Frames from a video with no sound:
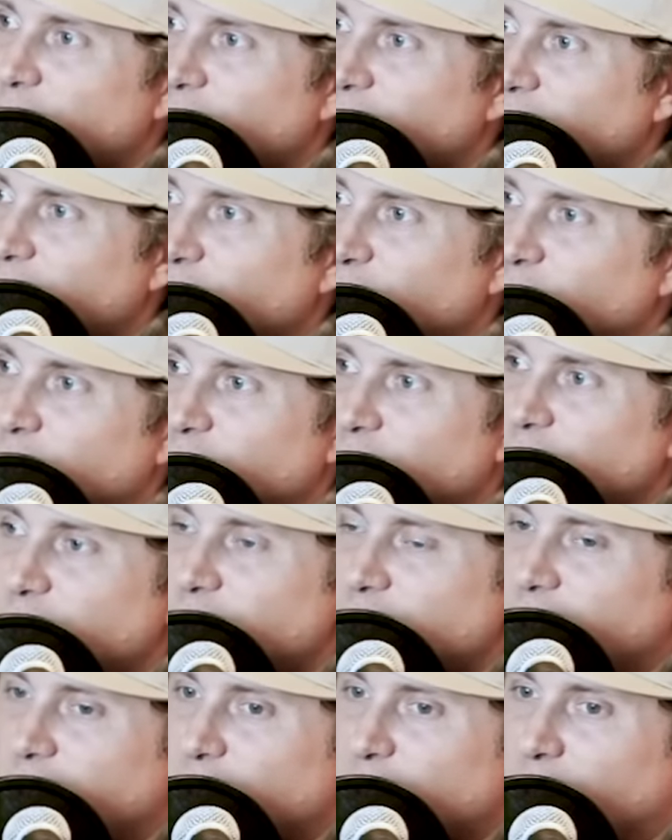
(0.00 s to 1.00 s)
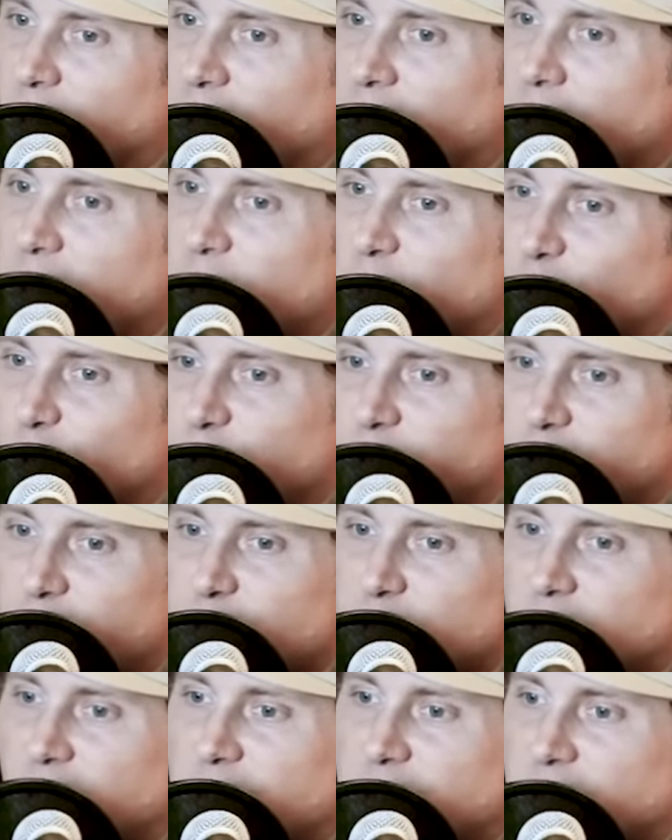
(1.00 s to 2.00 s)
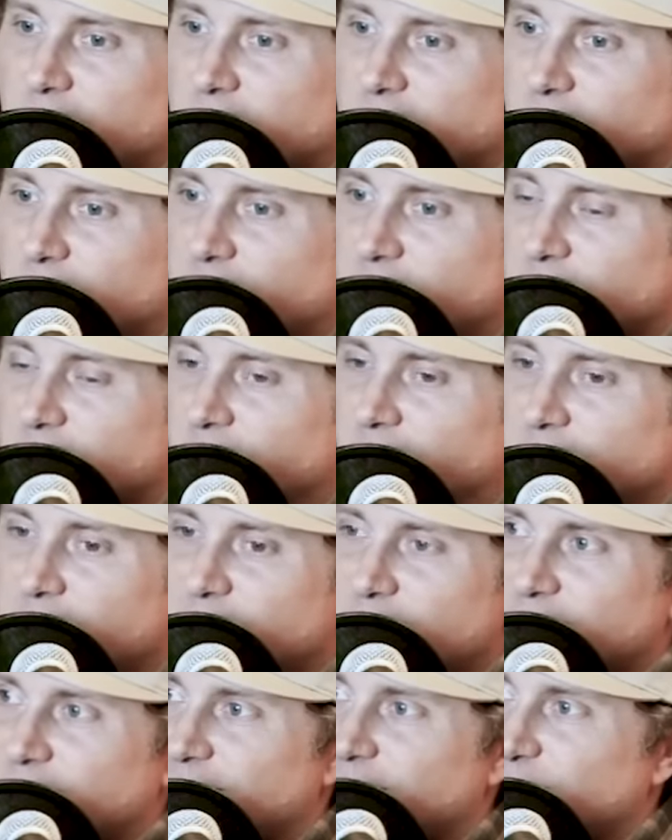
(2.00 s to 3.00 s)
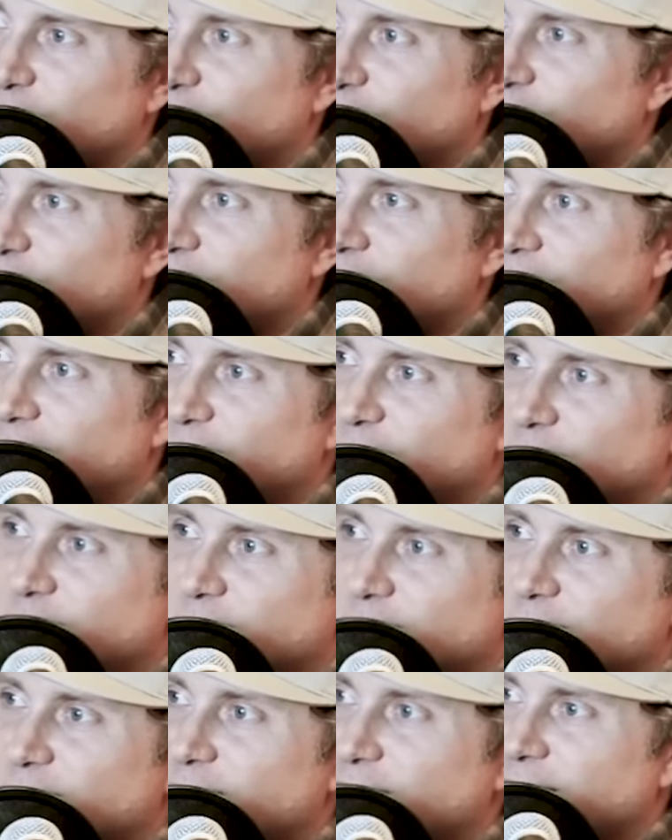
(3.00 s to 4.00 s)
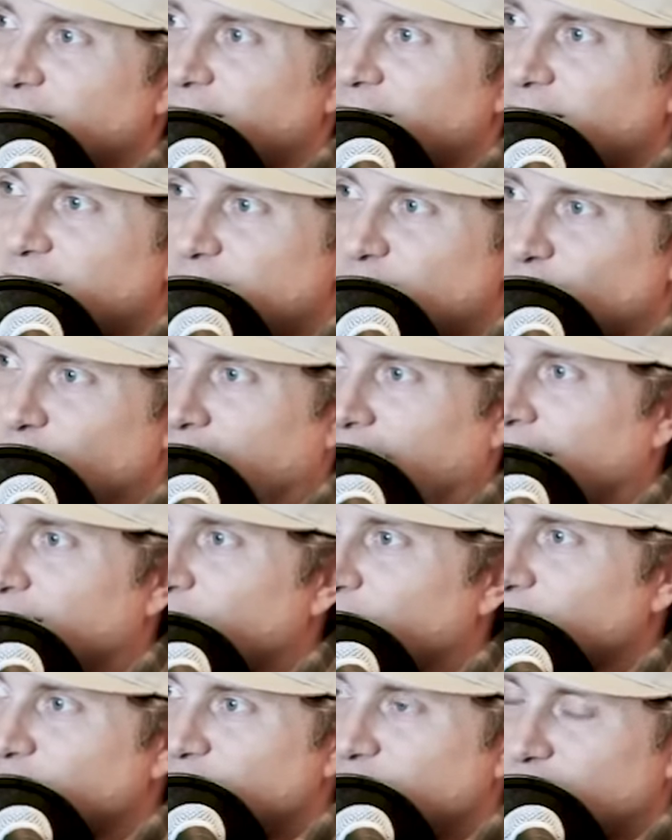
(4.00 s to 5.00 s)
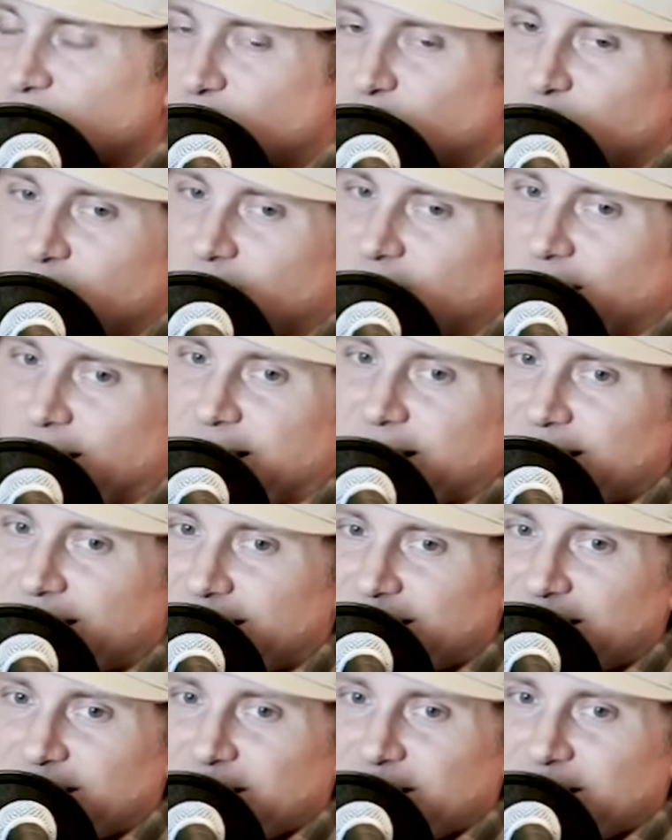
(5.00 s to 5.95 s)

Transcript: with this moose yeah. and my only objective because i took this moose and it was its rack was just pathetic.